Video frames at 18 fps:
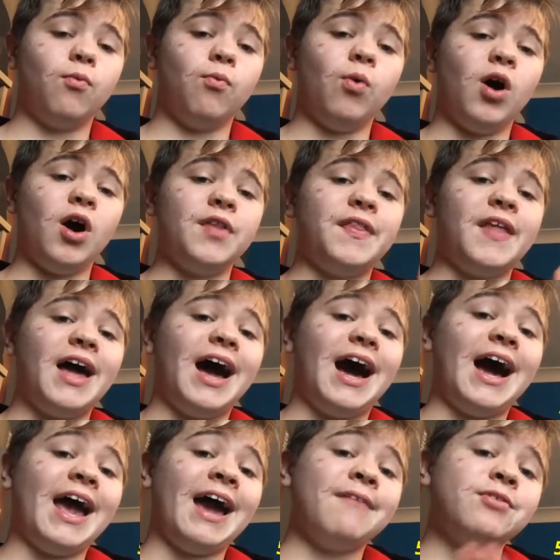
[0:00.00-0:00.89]
1,
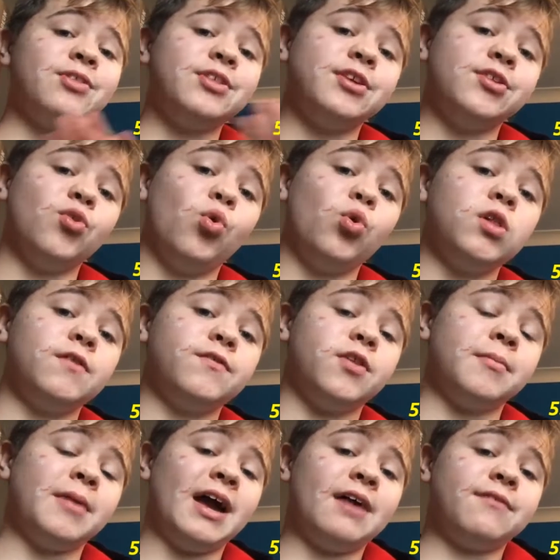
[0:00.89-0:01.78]
I haven't seen all of
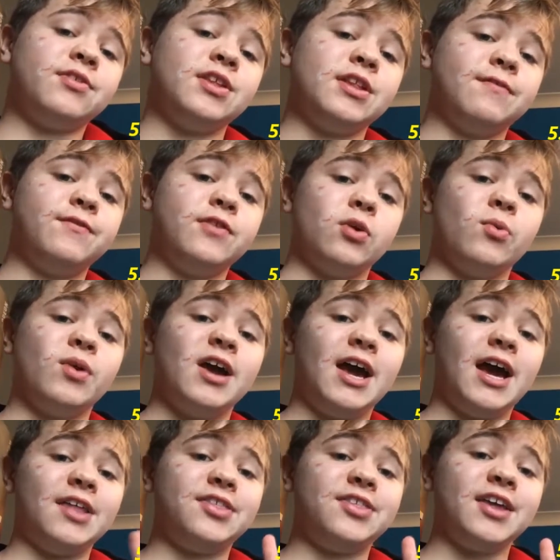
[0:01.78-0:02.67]
them, I have seen a few.
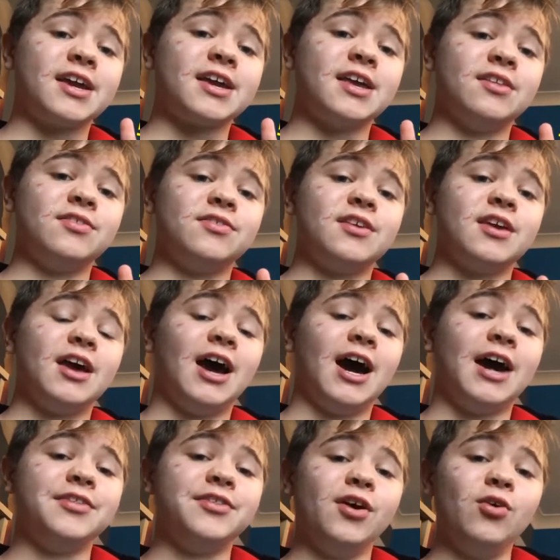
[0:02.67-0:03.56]
And second,
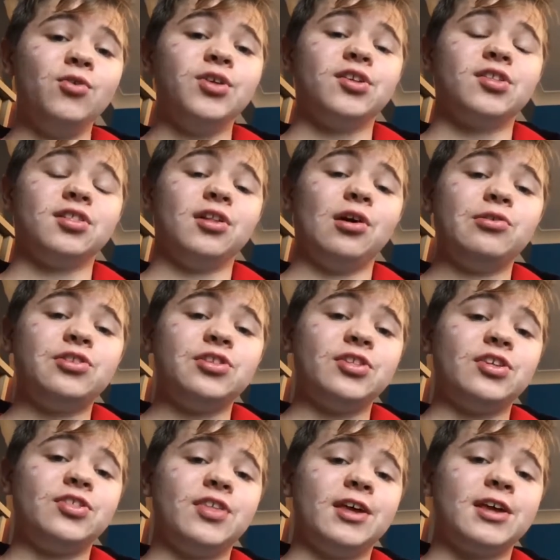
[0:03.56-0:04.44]
I know there's loads of
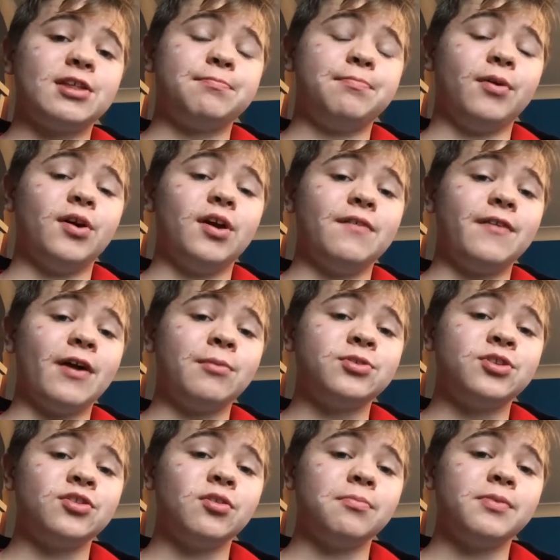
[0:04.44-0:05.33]
these things, but if I
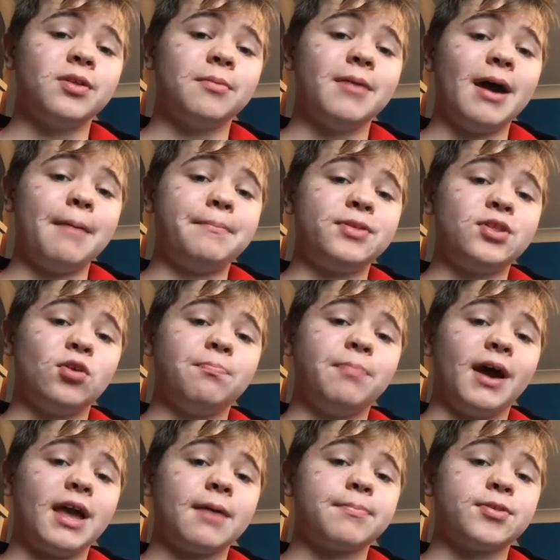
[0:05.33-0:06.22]
were to number them episode
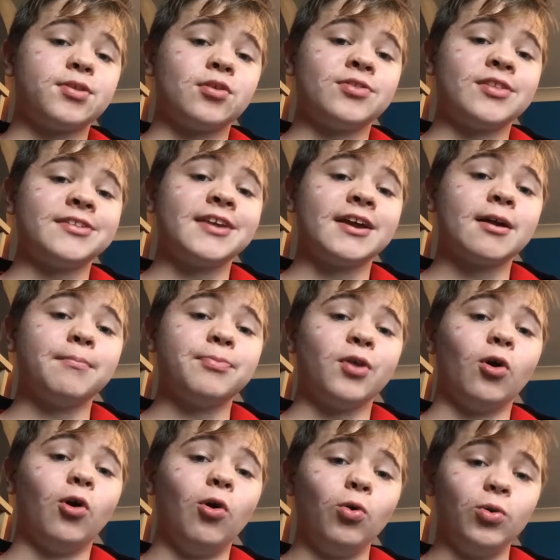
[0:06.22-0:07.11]
by episode, they take up
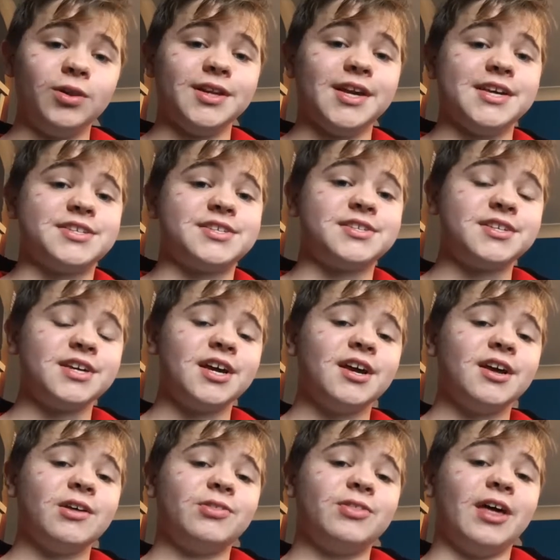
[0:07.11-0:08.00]
the whole list.
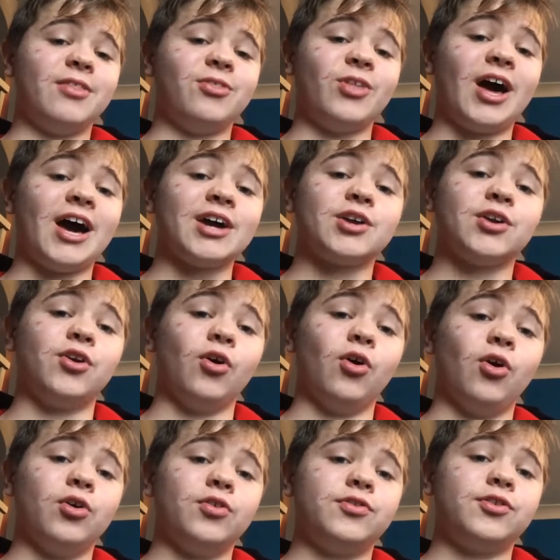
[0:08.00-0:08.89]
They're that
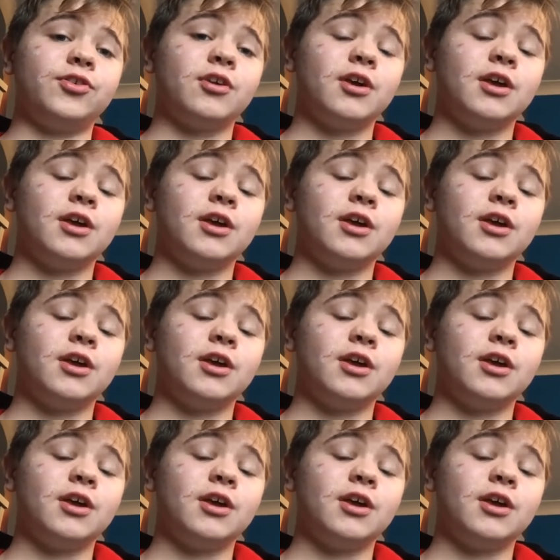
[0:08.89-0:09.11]
good.